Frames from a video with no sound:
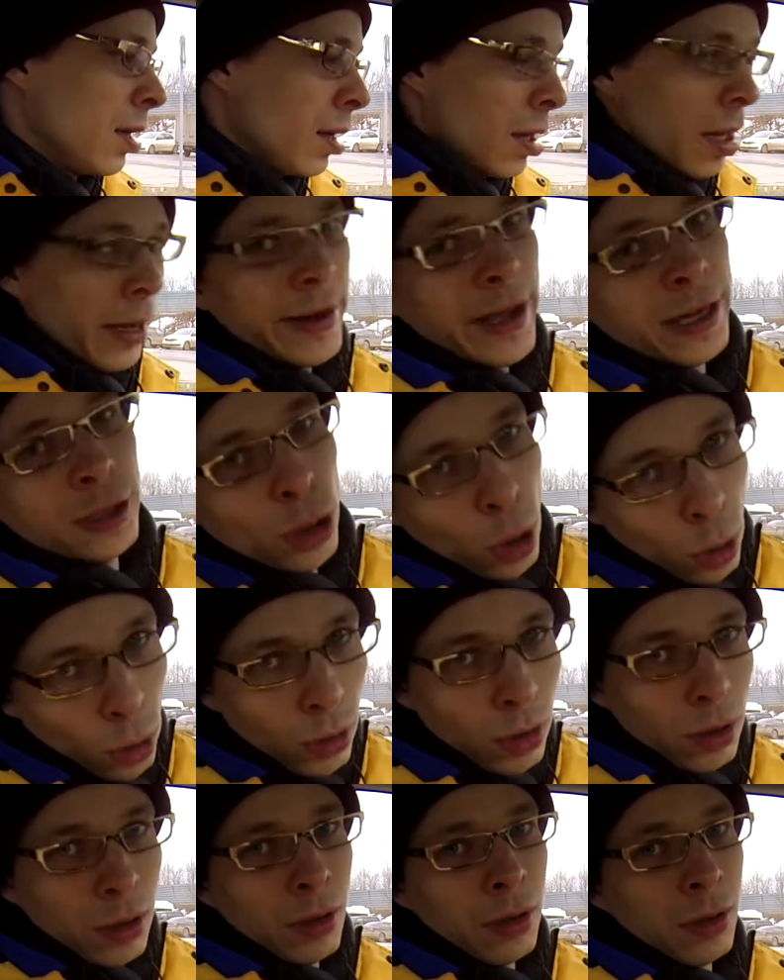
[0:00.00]
And I do.
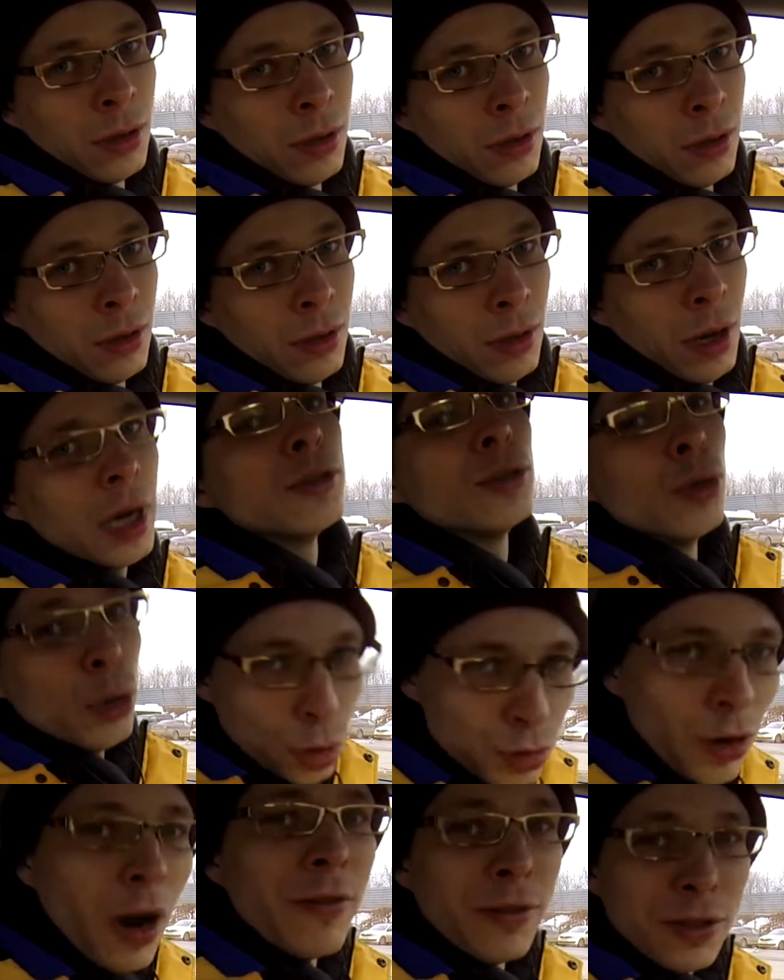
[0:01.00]
I do
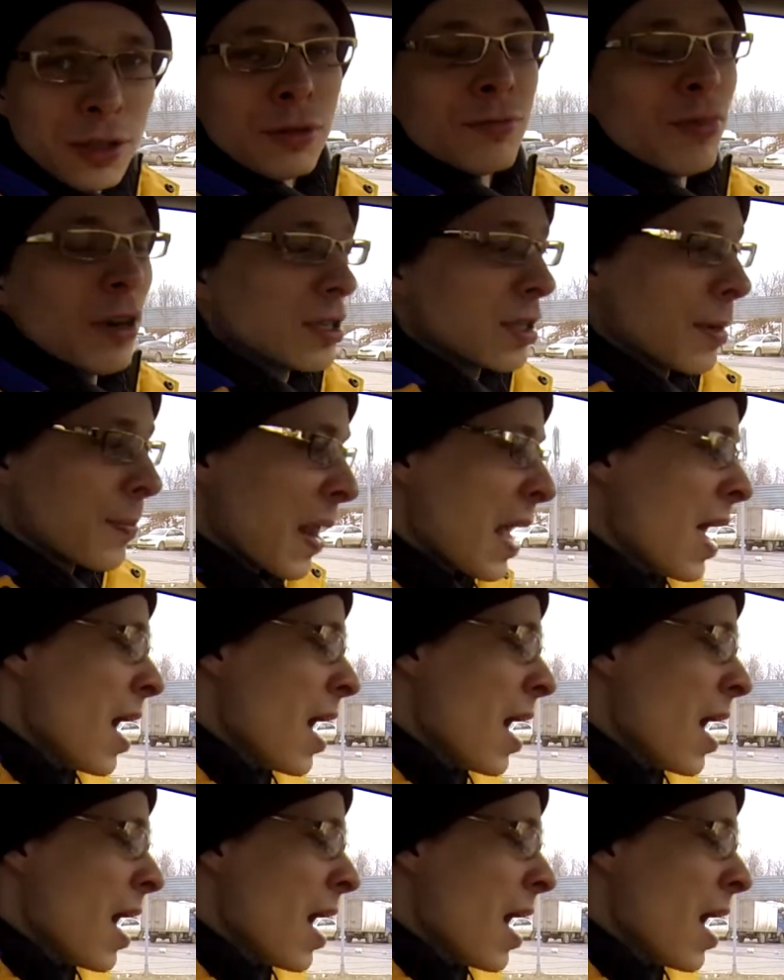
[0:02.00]
drive it in Russia.